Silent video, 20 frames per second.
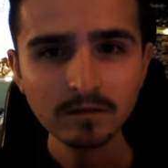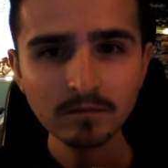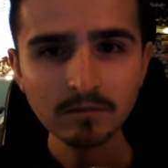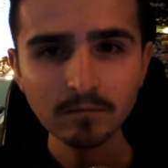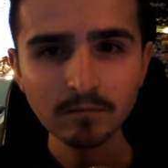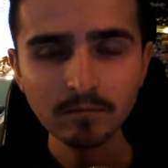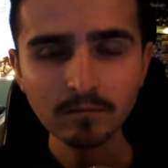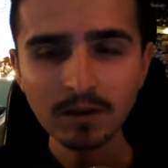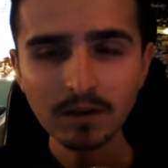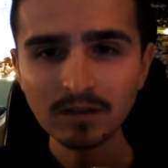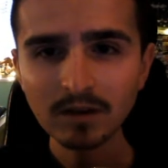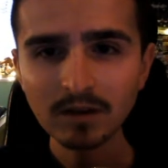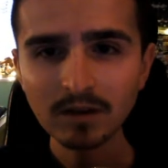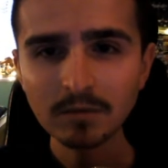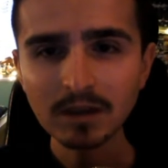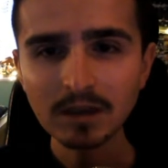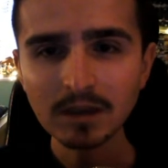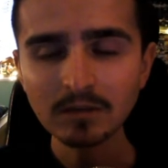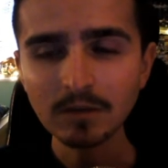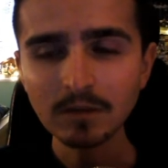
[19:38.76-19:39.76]
by the time you
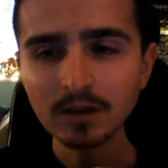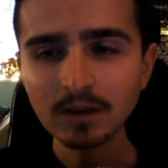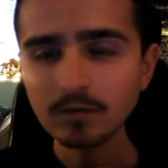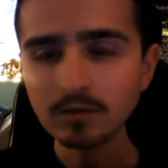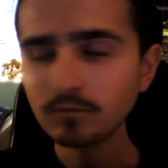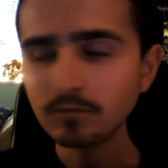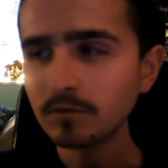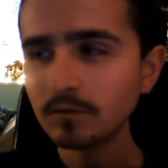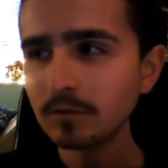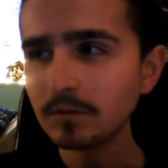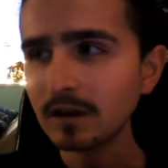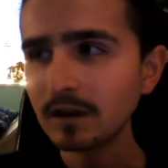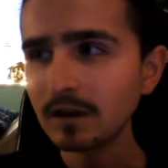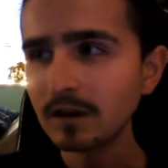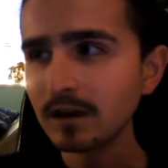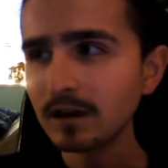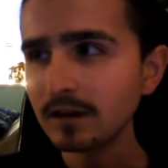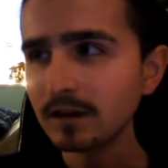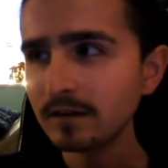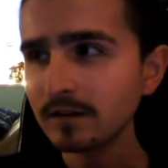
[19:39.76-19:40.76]
get to you're probably
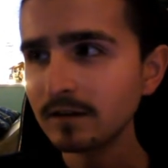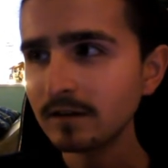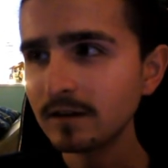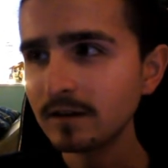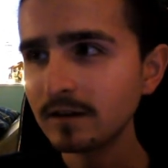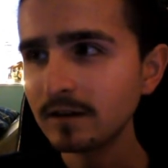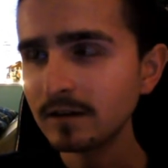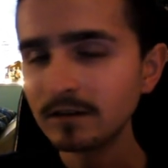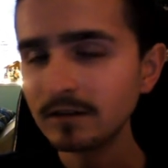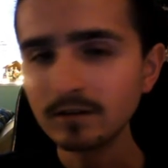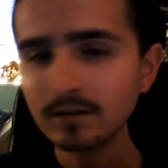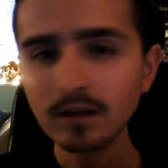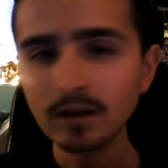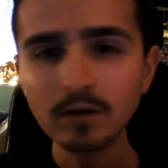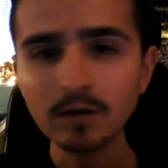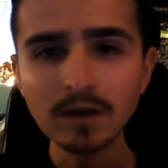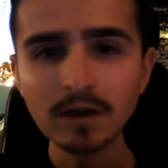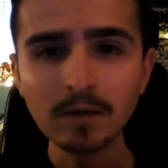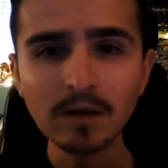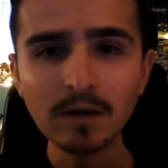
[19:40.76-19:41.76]
like, oh
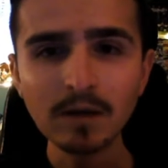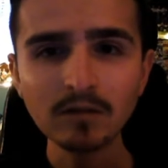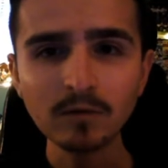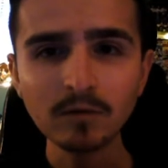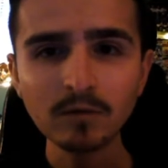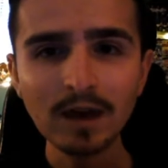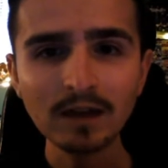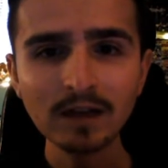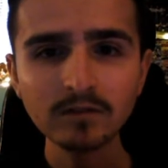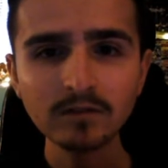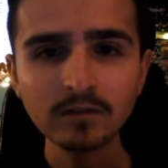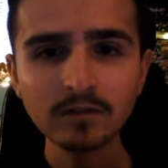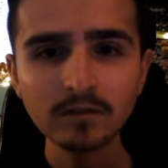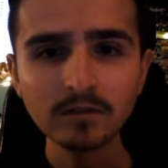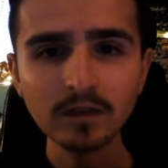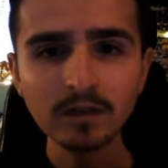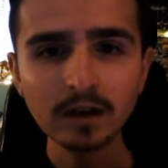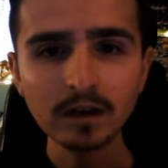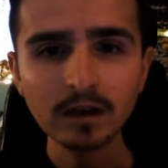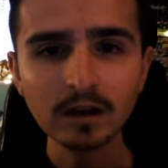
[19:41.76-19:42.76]
yeah, I might as well act
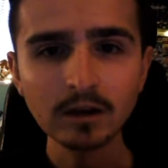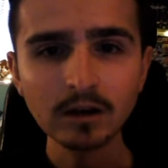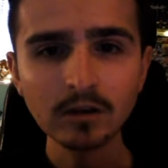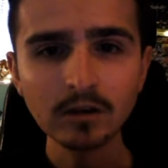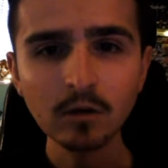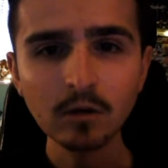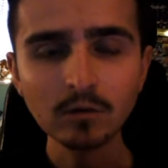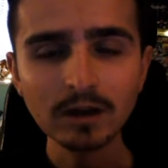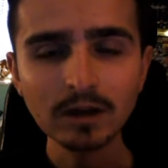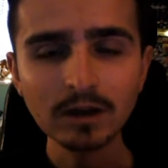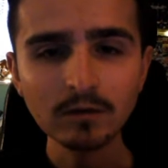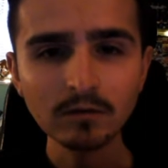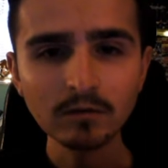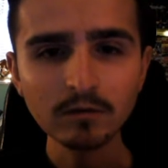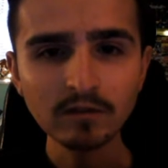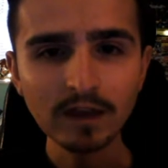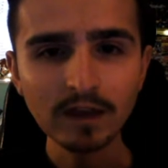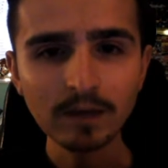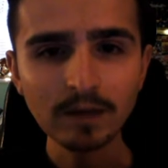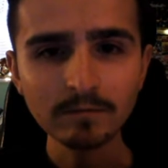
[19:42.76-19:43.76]
like an adult now, because
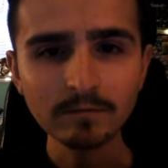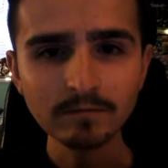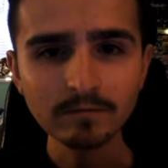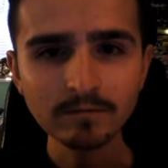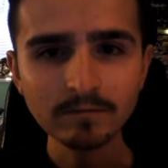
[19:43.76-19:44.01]
I am.